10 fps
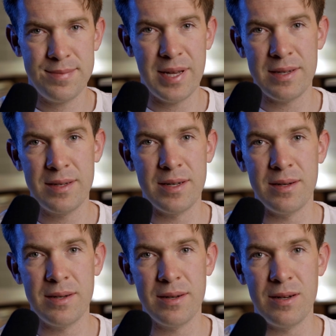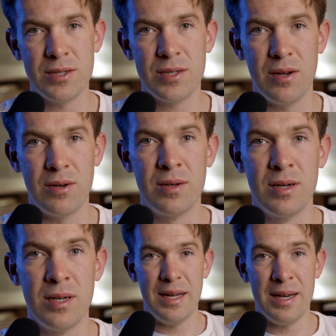that didn't last long.
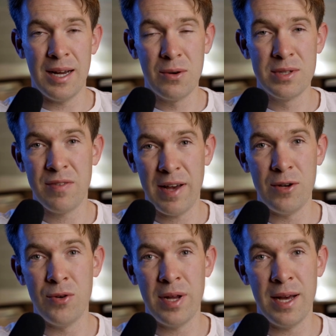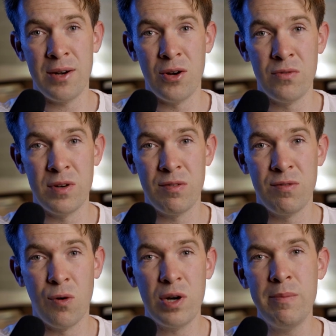And now is valued at over
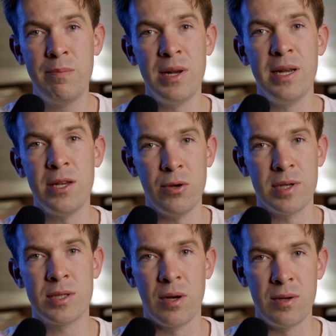$40 billion.